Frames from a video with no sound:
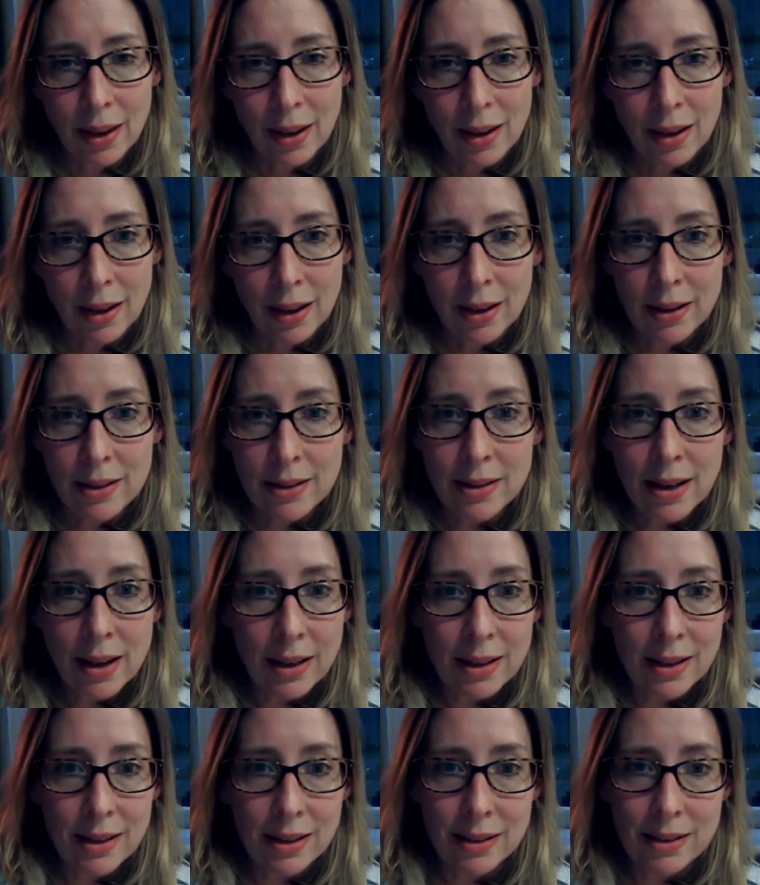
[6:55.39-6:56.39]
In
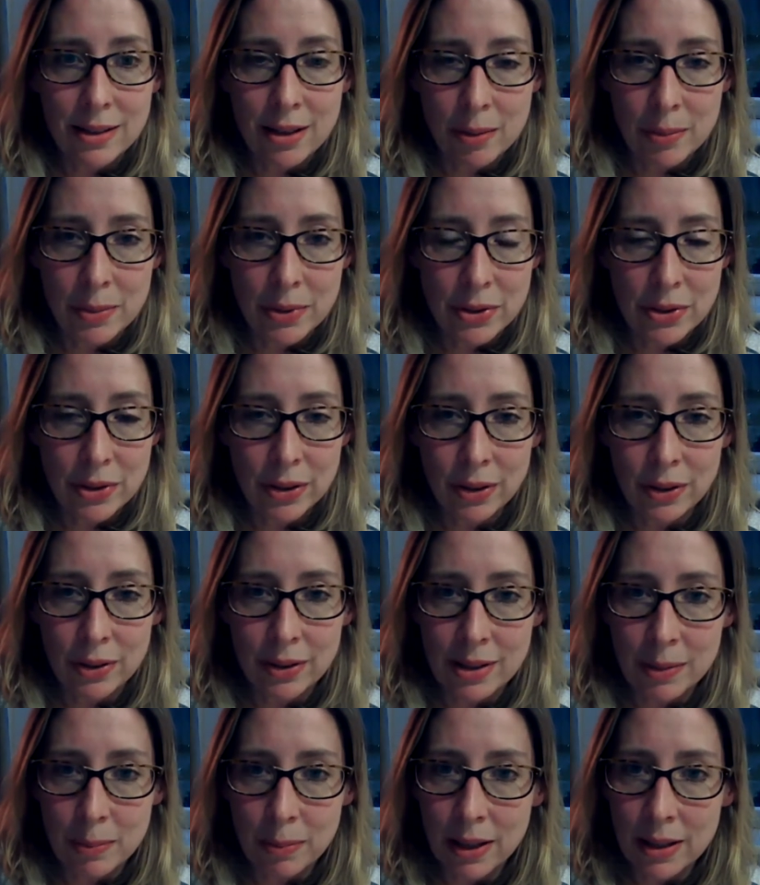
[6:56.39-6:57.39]
secular terms too, there's
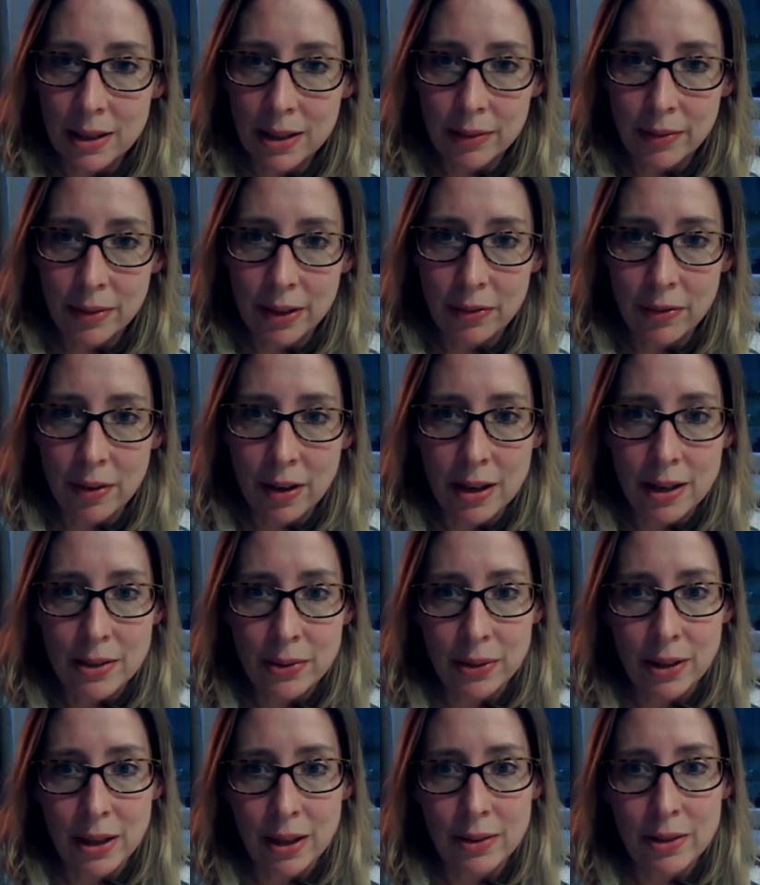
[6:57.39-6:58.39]
plenty of advice on
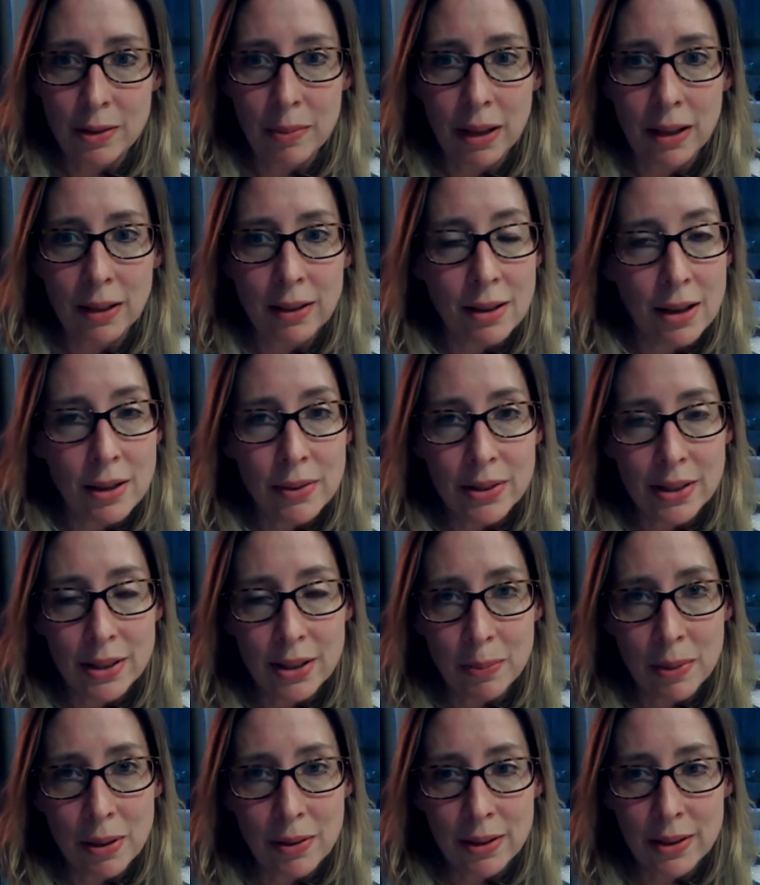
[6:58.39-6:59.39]
how to make life's
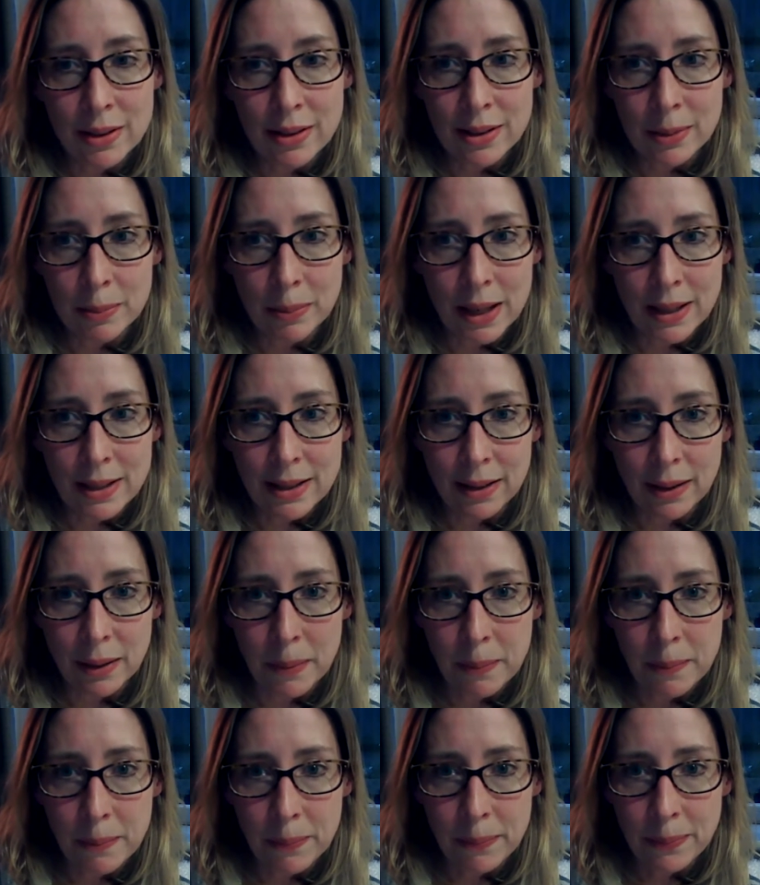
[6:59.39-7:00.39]
experiences better.
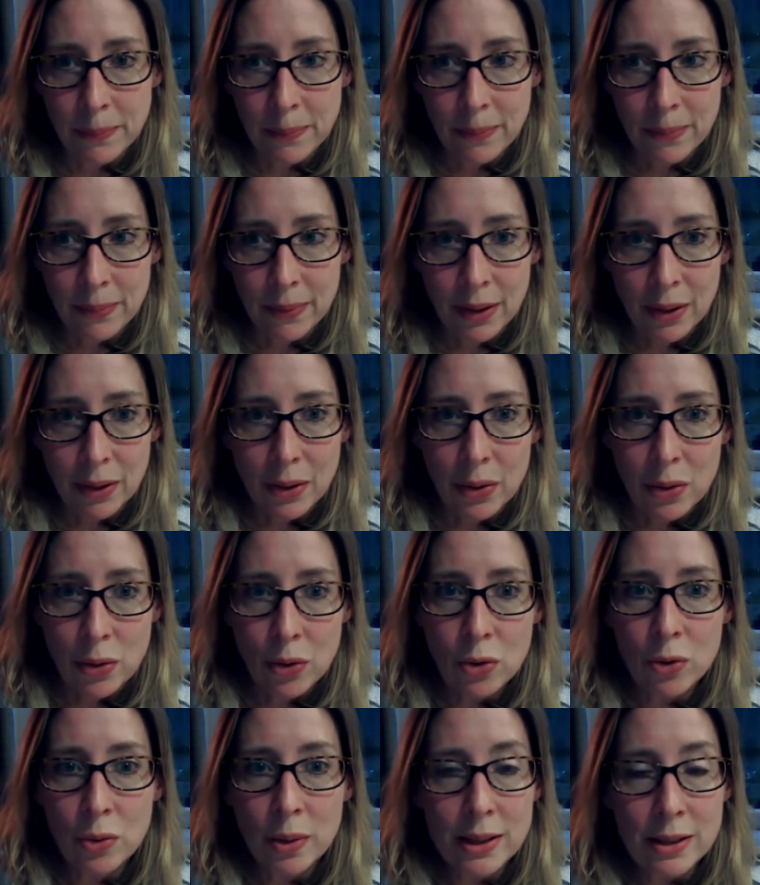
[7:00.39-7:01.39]

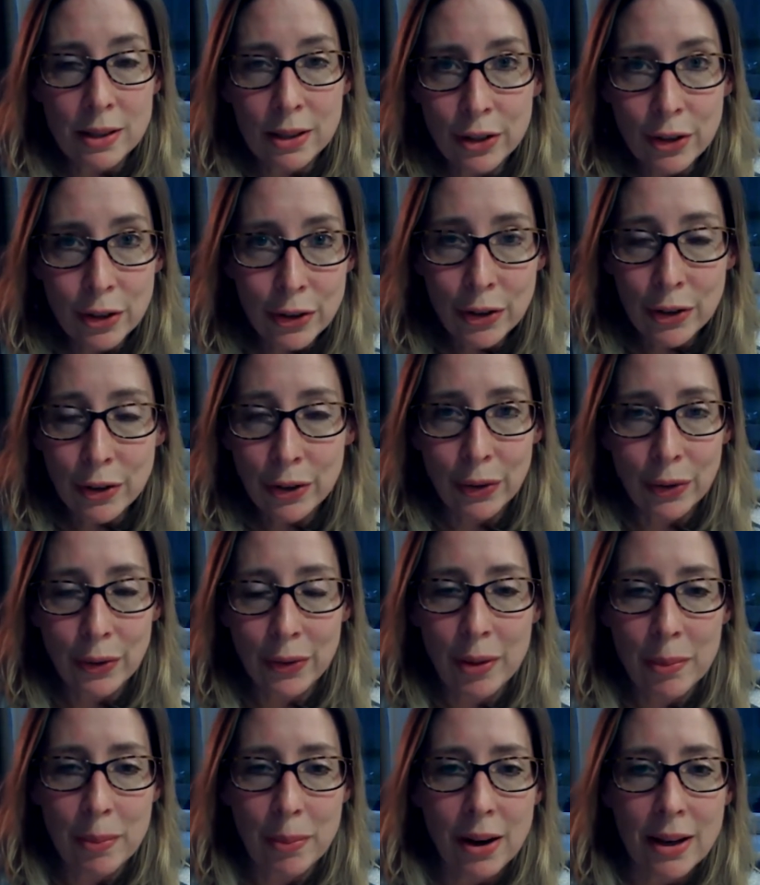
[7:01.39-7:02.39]
Always look on the
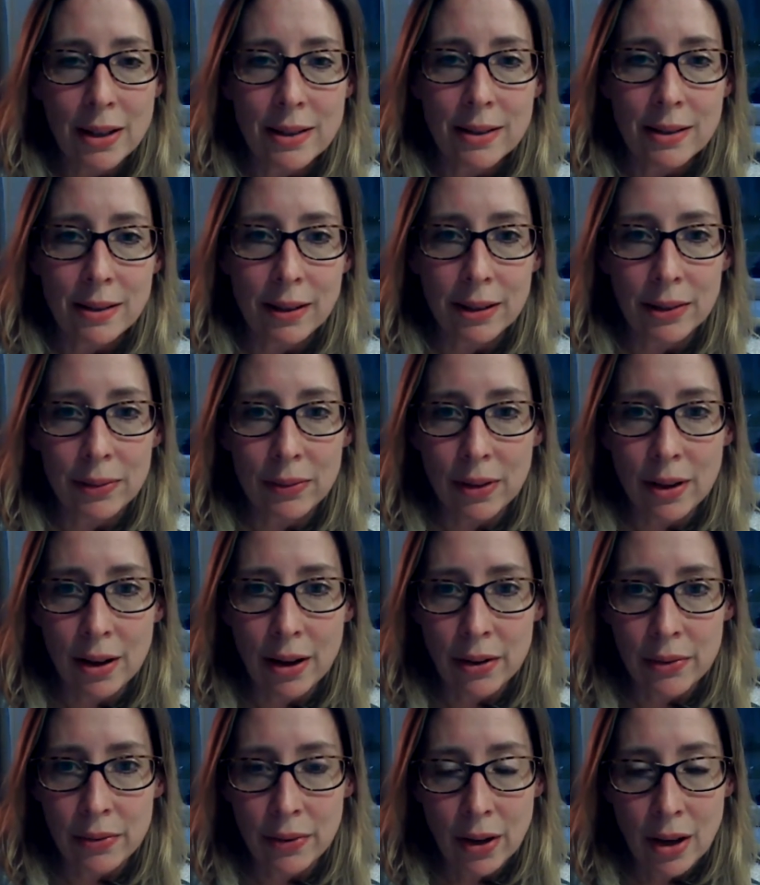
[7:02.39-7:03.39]
bright side of life.
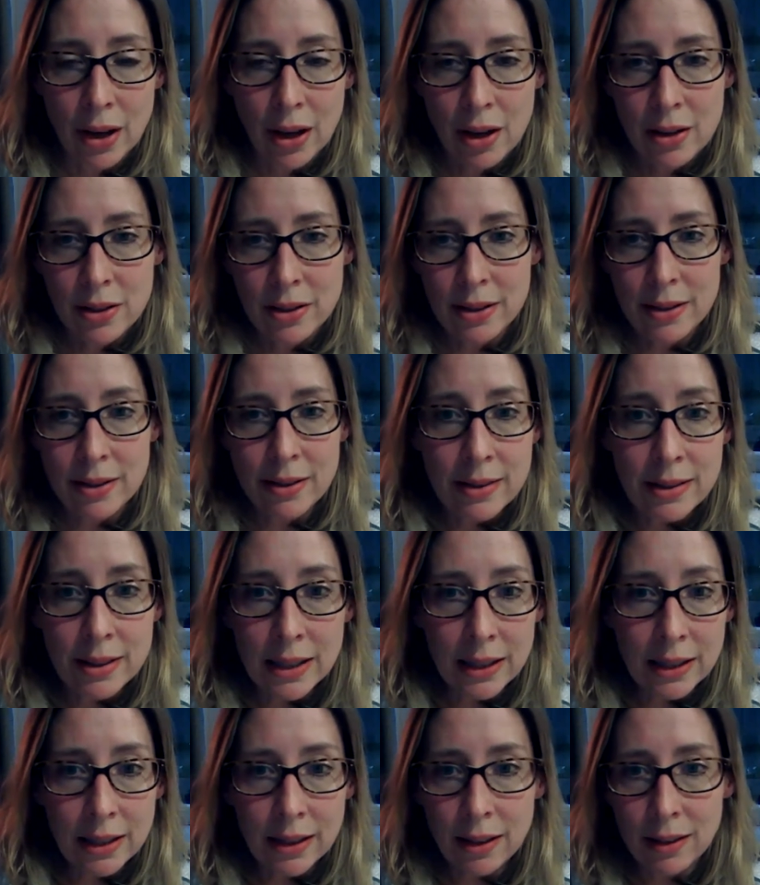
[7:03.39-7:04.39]
Do you
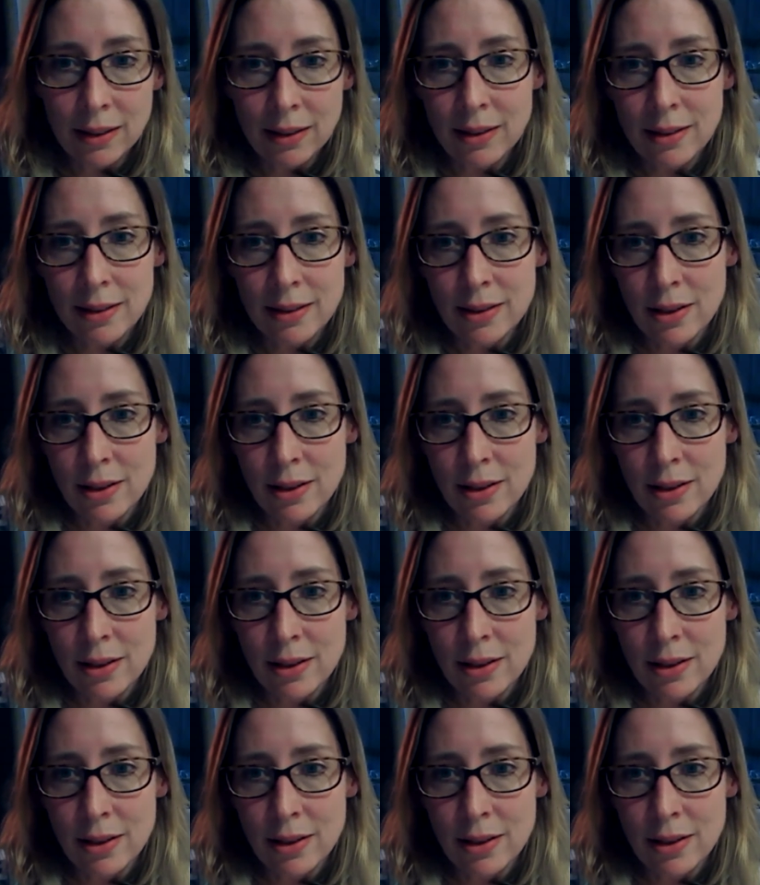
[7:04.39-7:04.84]
see a glass half